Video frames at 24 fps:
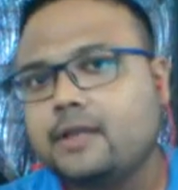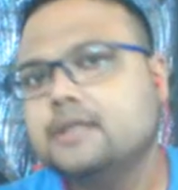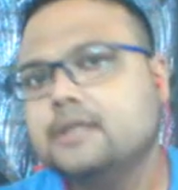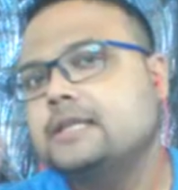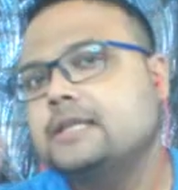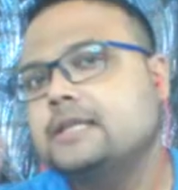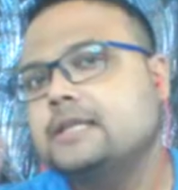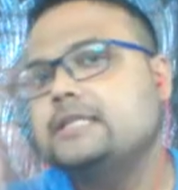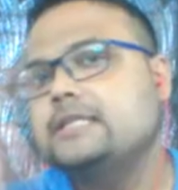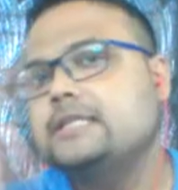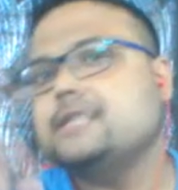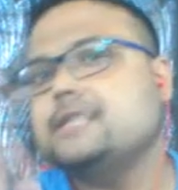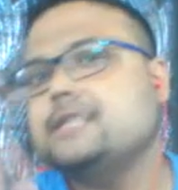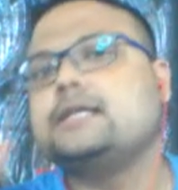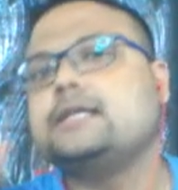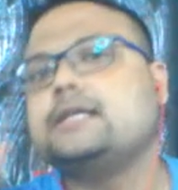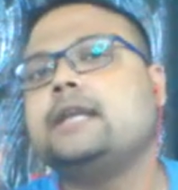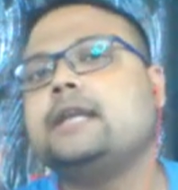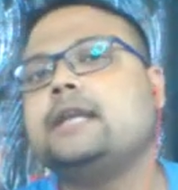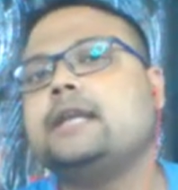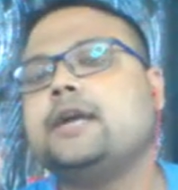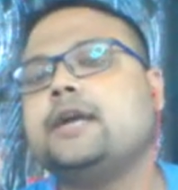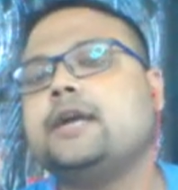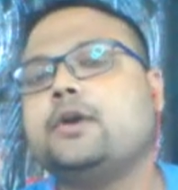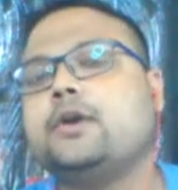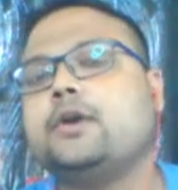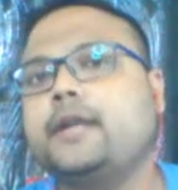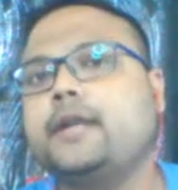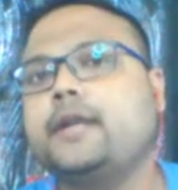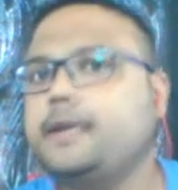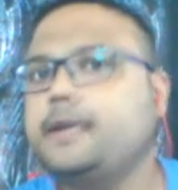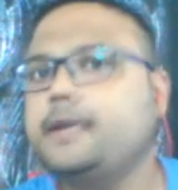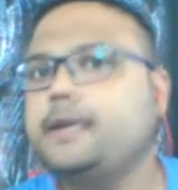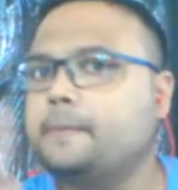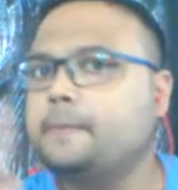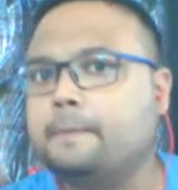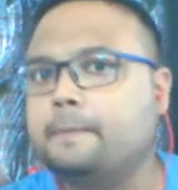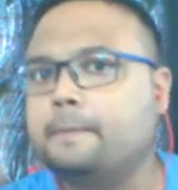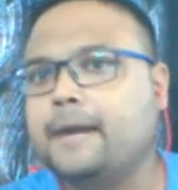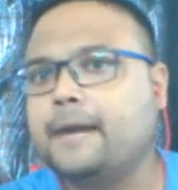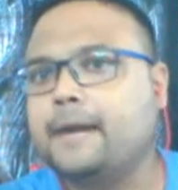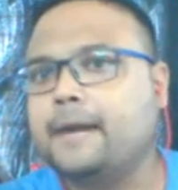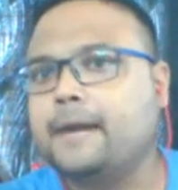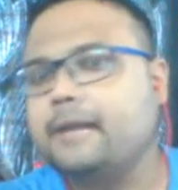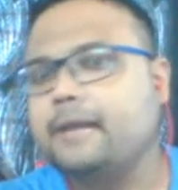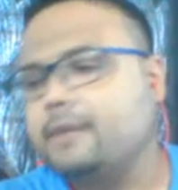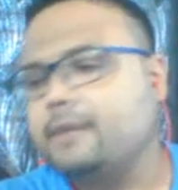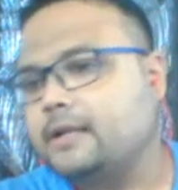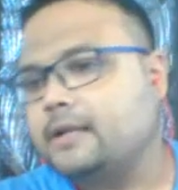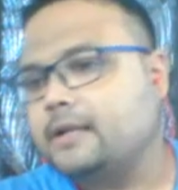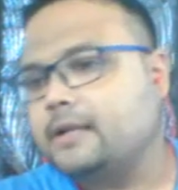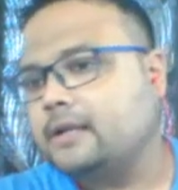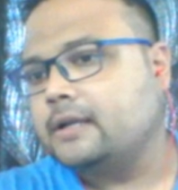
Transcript: just click on the buy button.